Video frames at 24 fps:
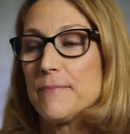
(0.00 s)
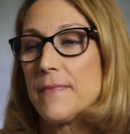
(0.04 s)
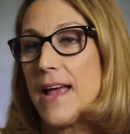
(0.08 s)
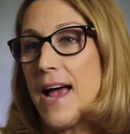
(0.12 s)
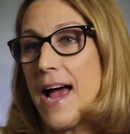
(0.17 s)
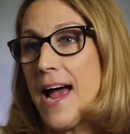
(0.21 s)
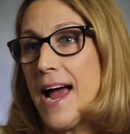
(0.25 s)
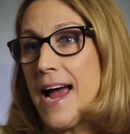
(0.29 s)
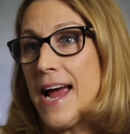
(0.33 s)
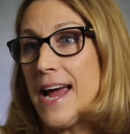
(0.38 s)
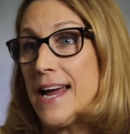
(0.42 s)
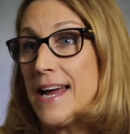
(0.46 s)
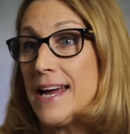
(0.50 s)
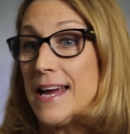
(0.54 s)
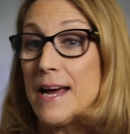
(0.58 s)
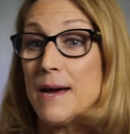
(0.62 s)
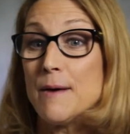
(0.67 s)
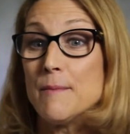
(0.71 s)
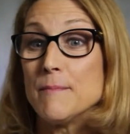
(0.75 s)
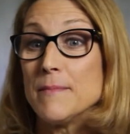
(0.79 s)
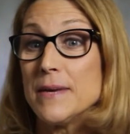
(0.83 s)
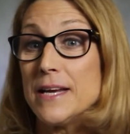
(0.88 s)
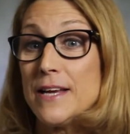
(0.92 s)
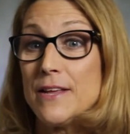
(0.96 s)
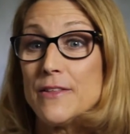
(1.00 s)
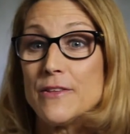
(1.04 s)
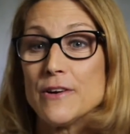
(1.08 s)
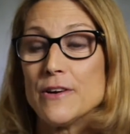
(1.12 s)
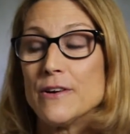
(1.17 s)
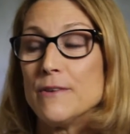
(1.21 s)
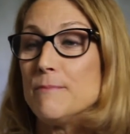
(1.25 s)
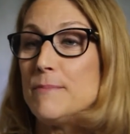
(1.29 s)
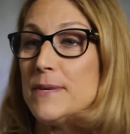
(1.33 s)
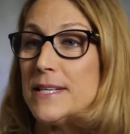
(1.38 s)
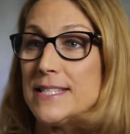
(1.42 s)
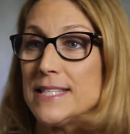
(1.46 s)
I am
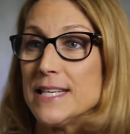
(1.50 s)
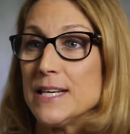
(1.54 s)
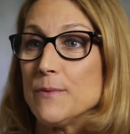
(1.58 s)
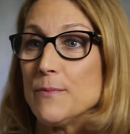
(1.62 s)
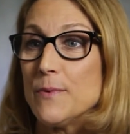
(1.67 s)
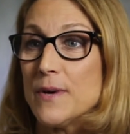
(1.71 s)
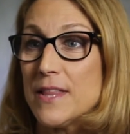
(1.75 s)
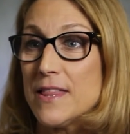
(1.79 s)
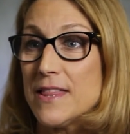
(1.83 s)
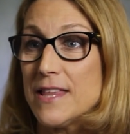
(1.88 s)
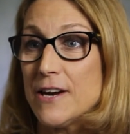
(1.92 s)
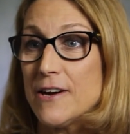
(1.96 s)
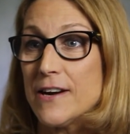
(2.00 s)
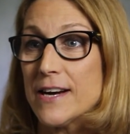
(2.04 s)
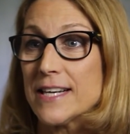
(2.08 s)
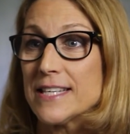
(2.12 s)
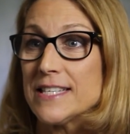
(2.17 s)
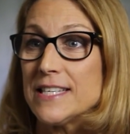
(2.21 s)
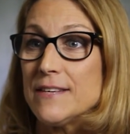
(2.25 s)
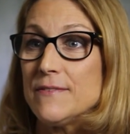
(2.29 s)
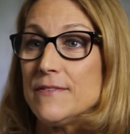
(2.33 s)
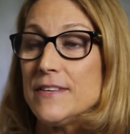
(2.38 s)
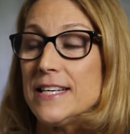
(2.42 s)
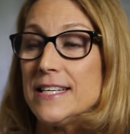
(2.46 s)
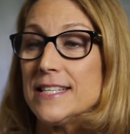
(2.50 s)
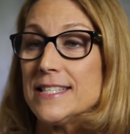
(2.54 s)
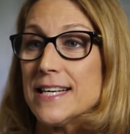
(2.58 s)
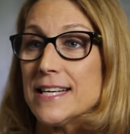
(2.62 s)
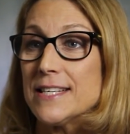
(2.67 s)
either busy with their activities